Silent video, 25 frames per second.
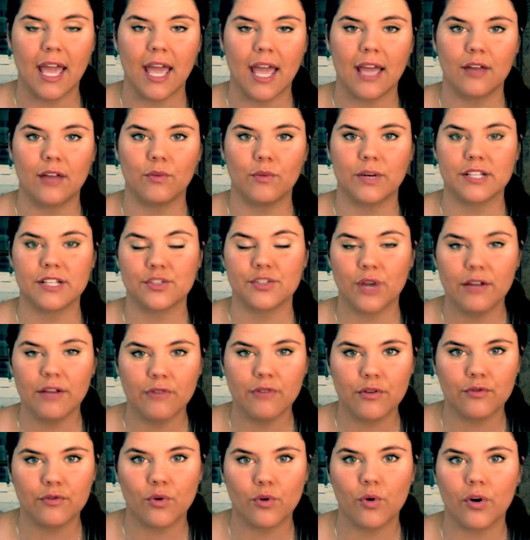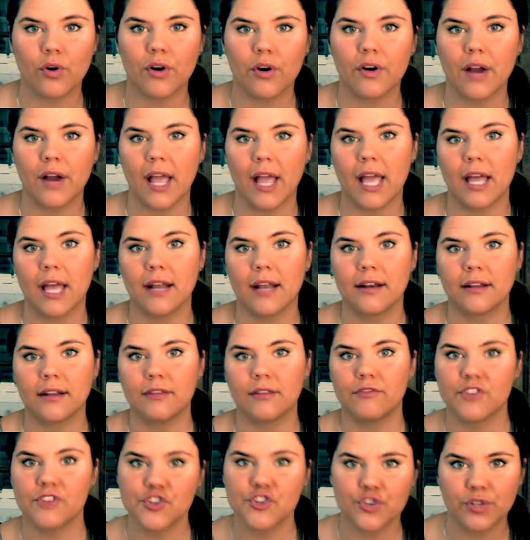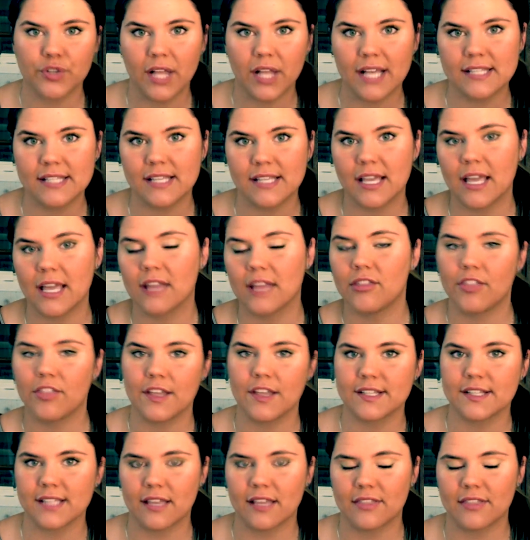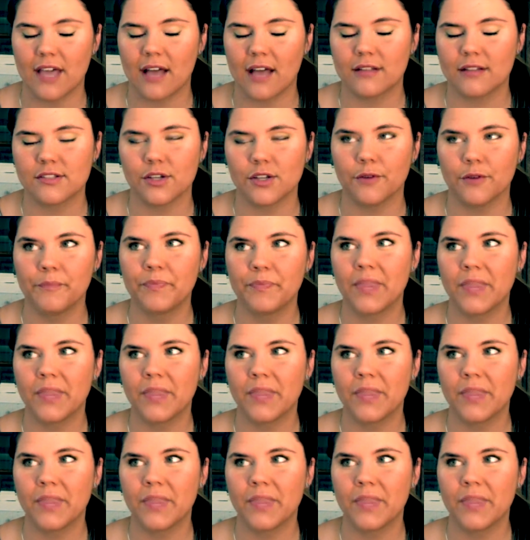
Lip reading: and what he's grateful for and visualizing and things like that. So